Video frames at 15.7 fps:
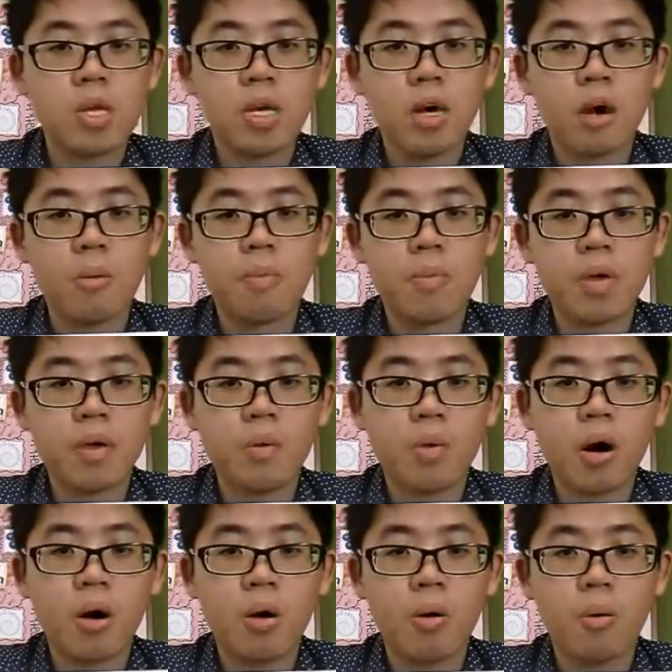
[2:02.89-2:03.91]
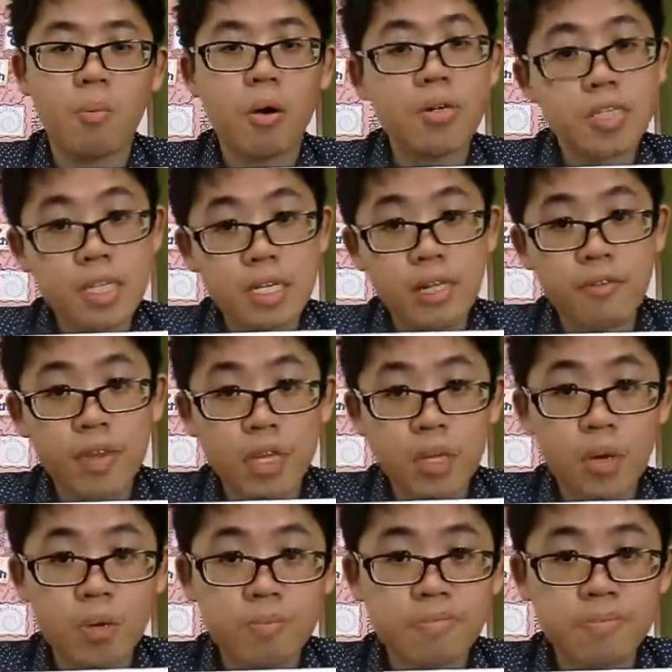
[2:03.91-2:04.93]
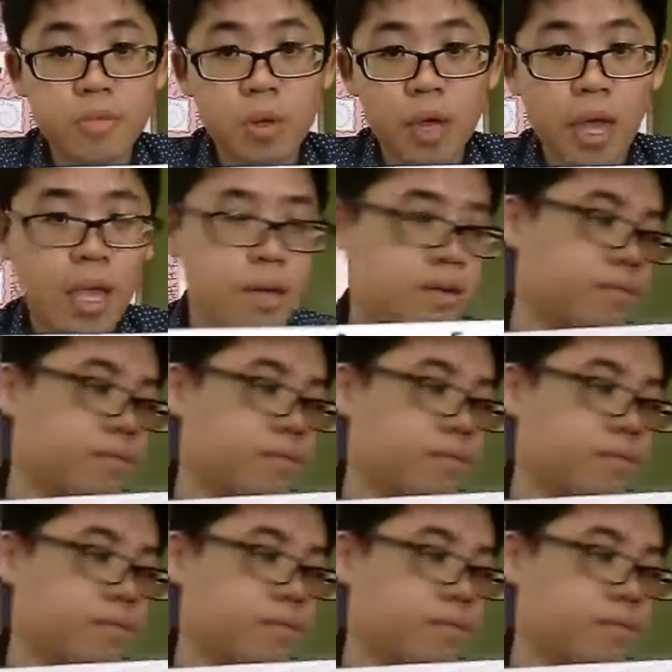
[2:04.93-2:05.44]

copy while pausing the video. Okay.